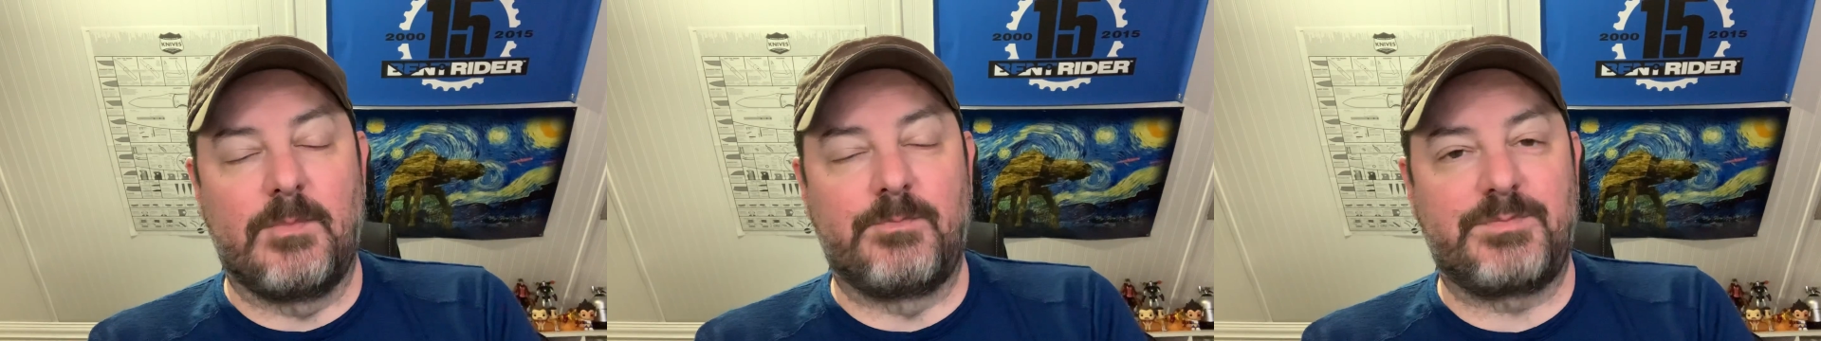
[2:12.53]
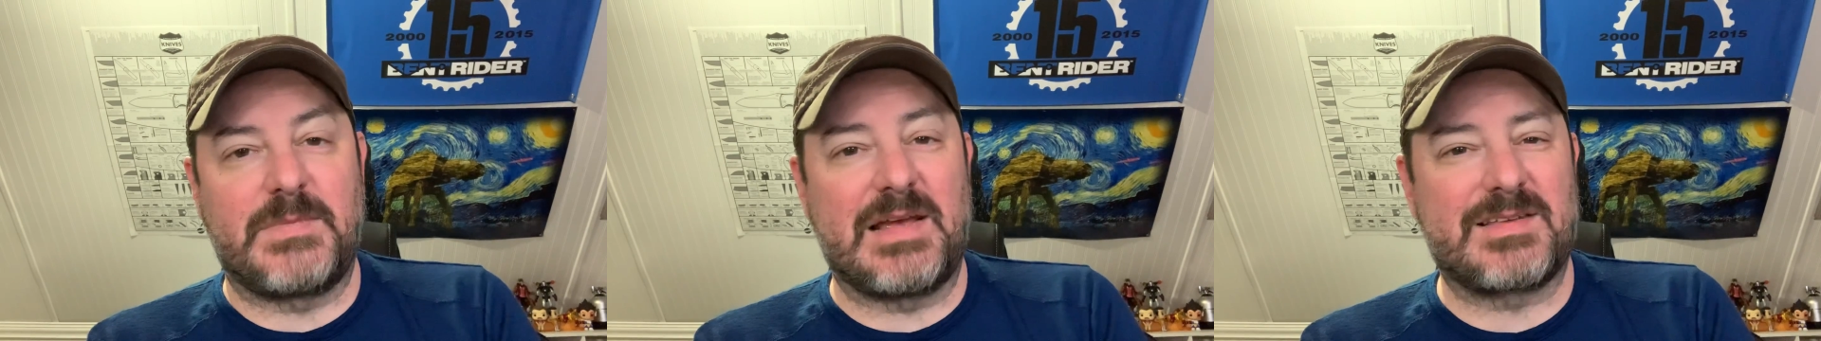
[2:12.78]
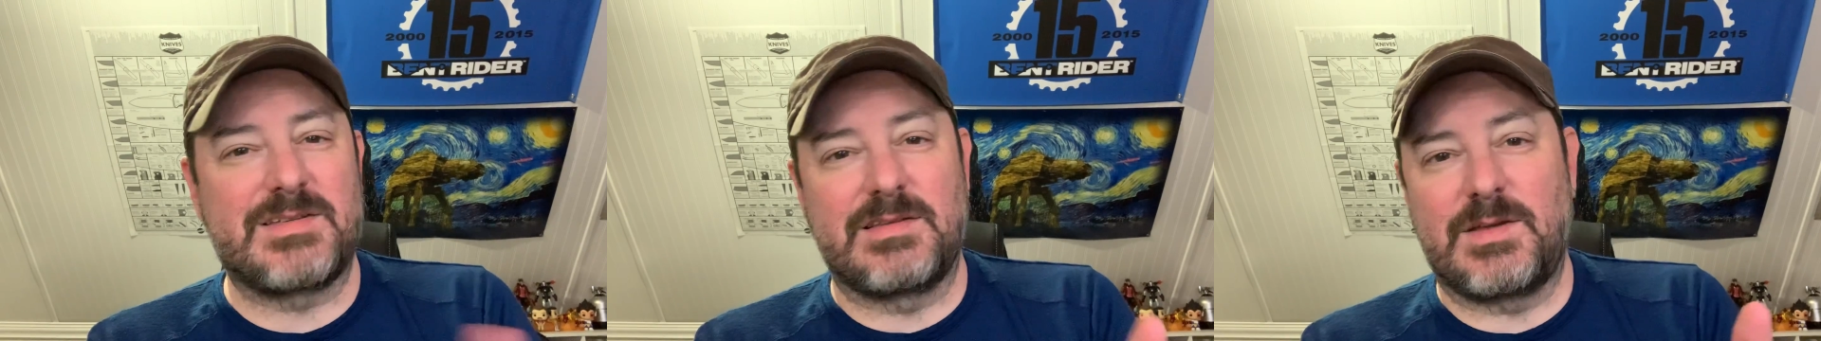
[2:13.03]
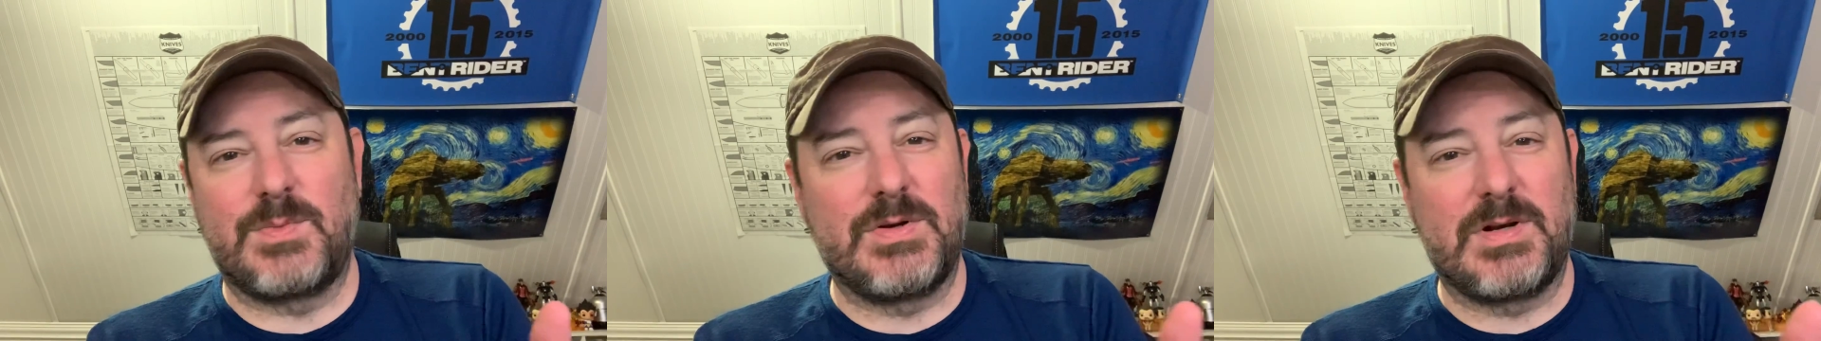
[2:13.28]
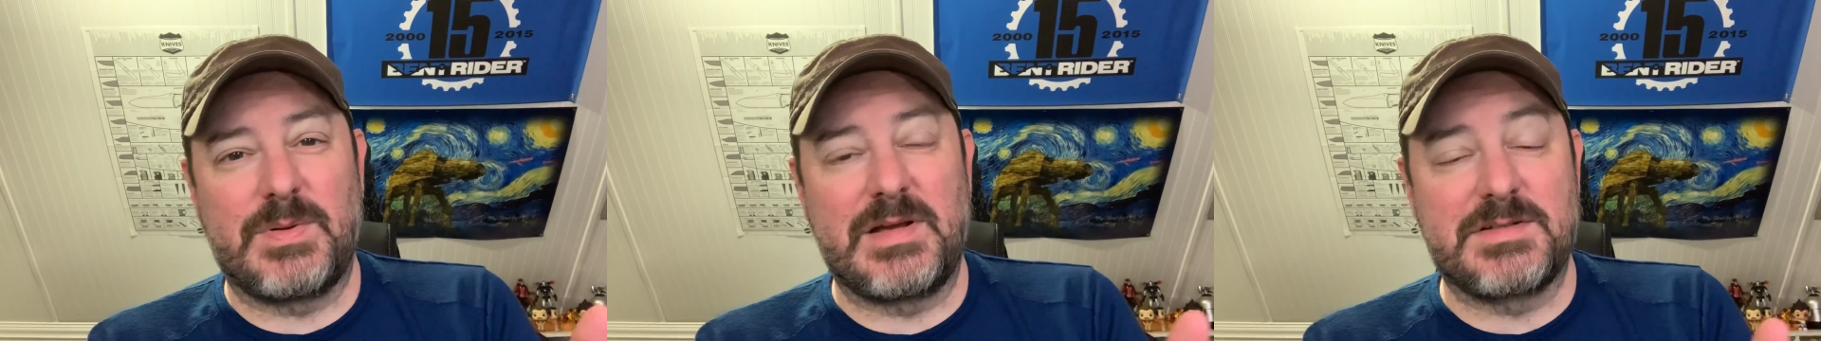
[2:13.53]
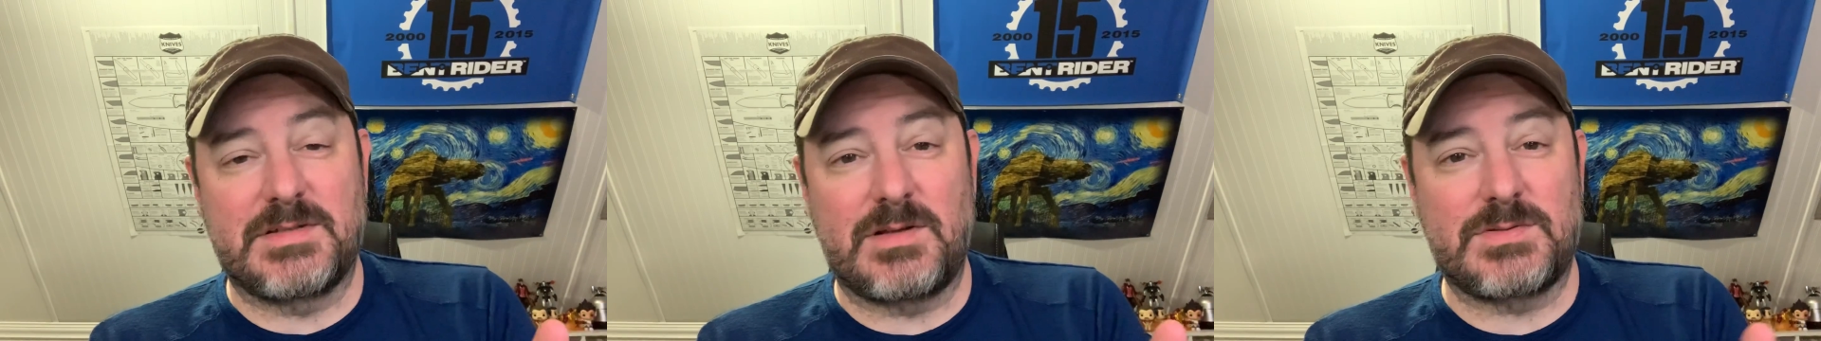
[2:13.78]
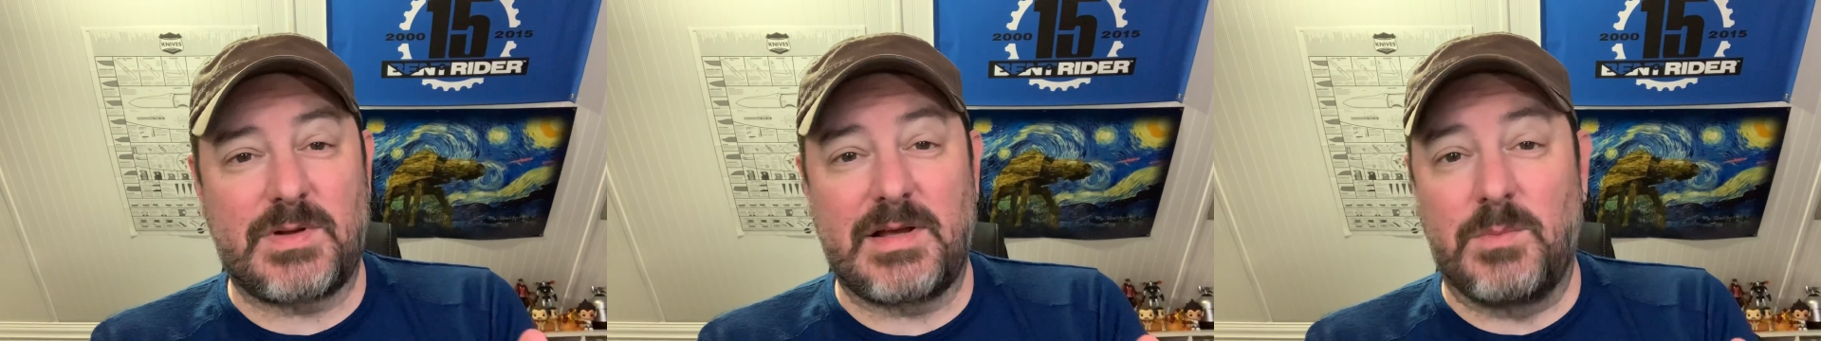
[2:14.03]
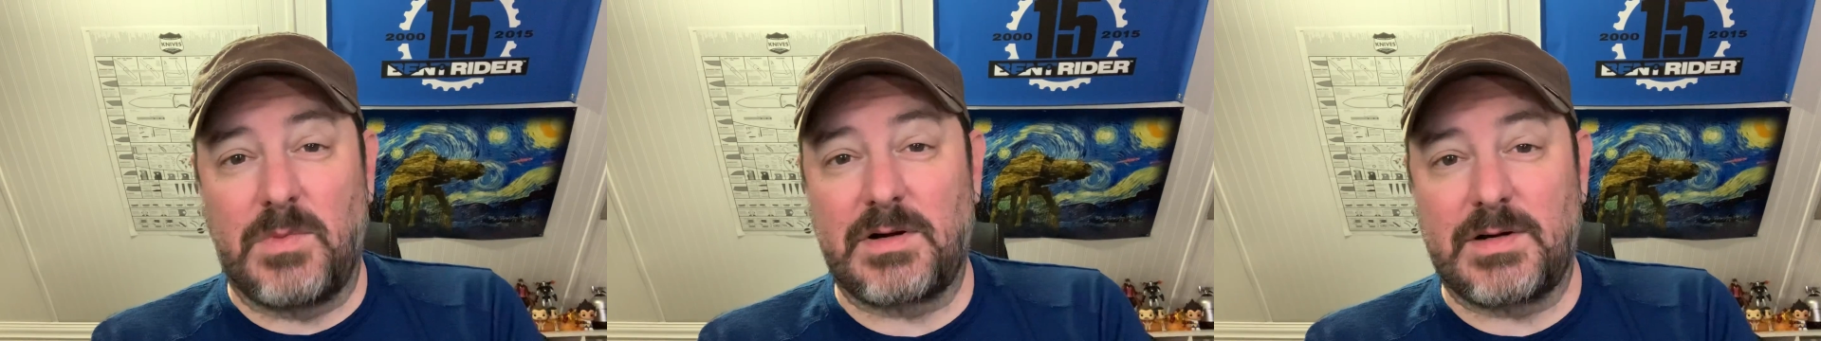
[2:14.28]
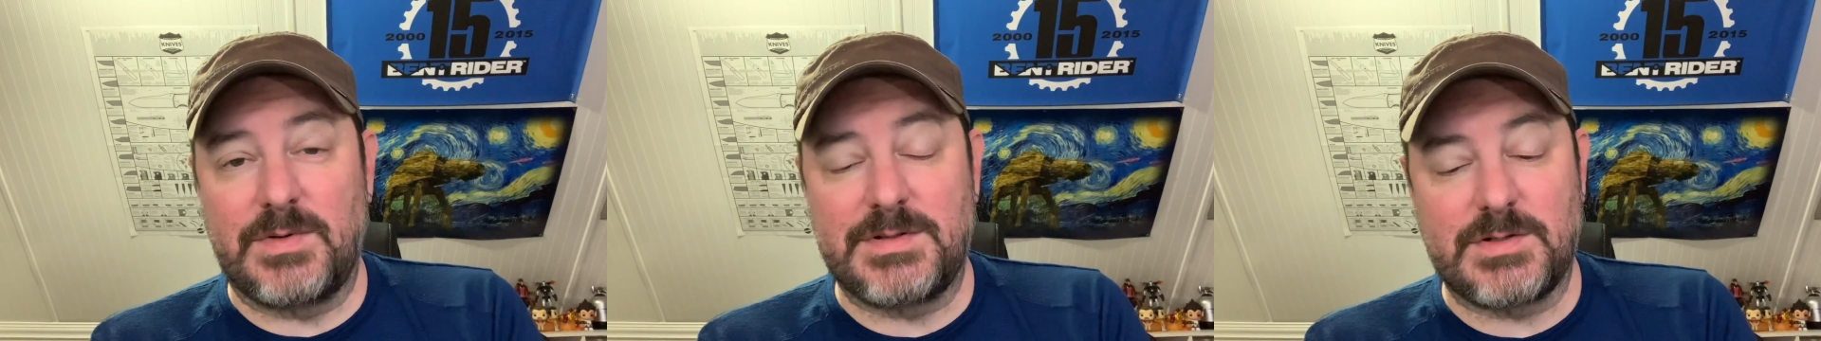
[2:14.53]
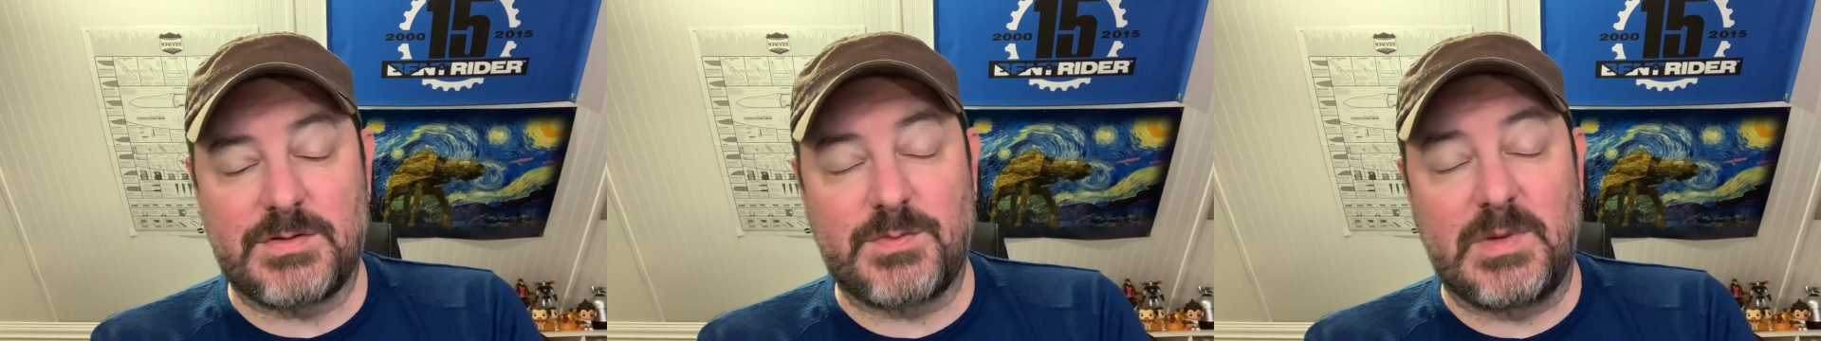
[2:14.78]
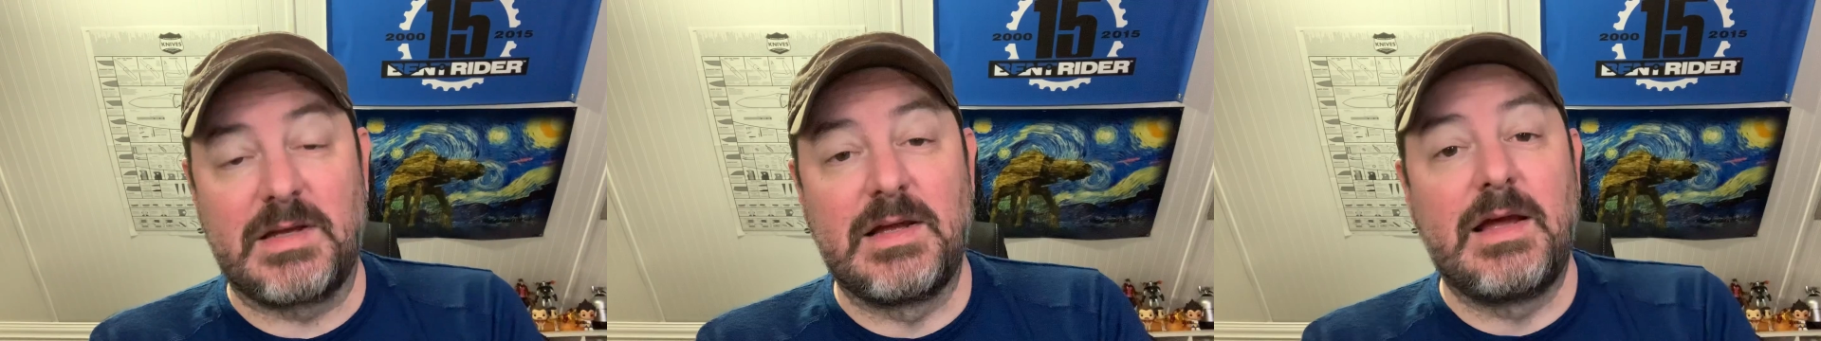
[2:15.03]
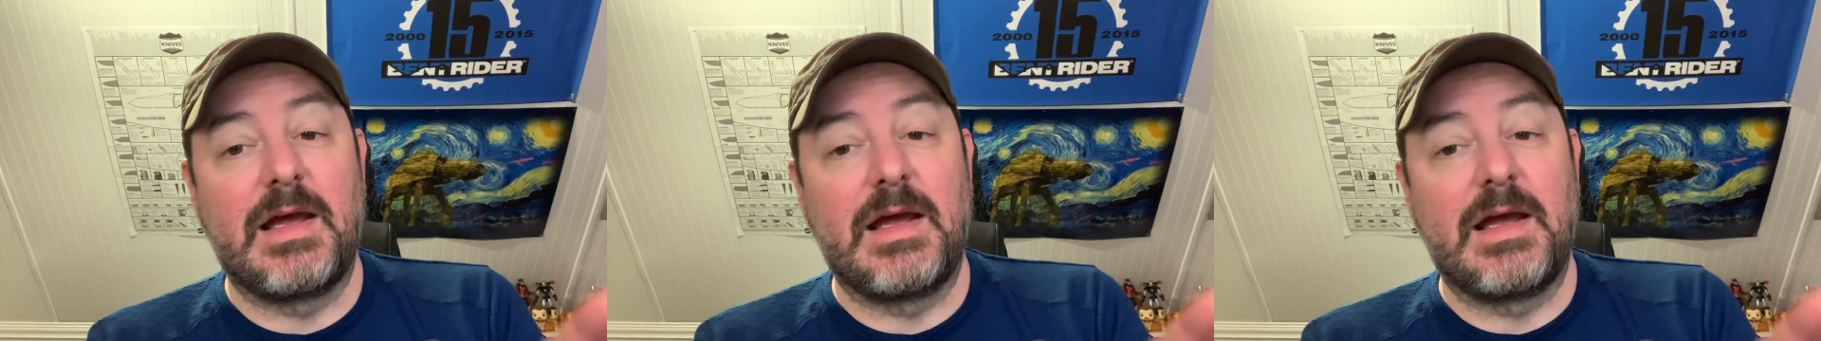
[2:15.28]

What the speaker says: Yes, the community page is also kind of market research for me.